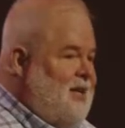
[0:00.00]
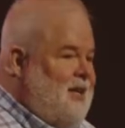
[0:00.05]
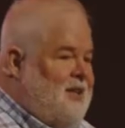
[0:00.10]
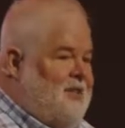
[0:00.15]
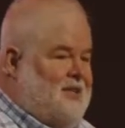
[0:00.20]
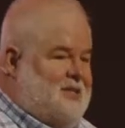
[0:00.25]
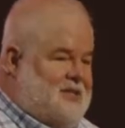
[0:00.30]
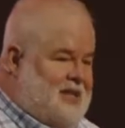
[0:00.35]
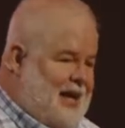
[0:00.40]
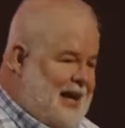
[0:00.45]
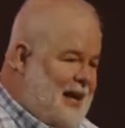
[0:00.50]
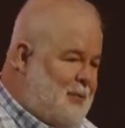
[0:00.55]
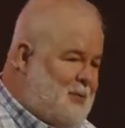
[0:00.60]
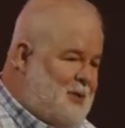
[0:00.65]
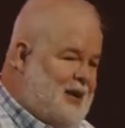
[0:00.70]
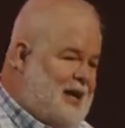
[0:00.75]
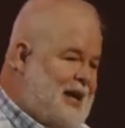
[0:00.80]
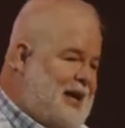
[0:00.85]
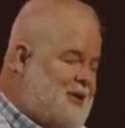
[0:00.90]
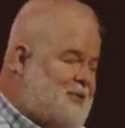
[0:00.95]
the
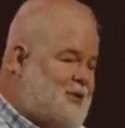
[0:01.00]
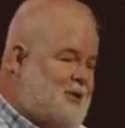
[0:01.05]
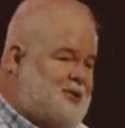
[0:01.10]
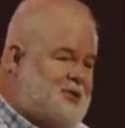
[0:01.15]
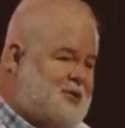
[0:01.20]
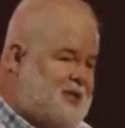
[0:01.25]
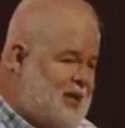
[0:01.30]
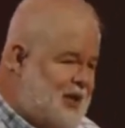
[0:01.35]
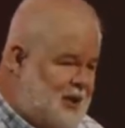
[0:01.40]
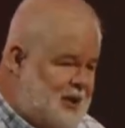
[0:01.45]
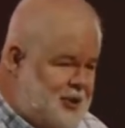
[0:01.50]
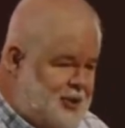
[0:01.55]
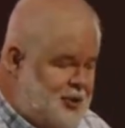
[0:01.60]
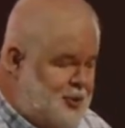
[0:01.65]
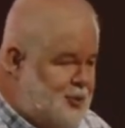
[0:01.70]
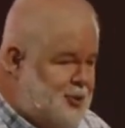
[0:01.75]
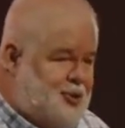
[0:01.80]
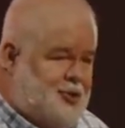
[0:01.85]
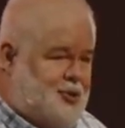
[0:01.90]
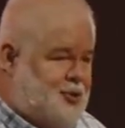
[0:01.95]
tabernacle is telling
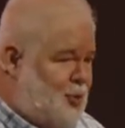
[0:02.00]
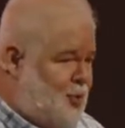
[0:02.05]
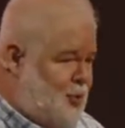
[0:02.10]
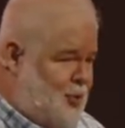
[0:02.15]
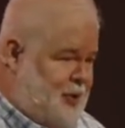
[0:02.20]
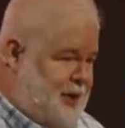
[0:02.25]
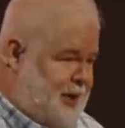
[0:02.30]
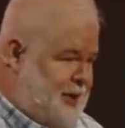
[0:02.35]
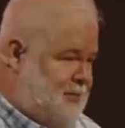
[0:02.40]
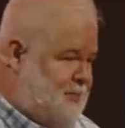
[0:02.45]
you a story.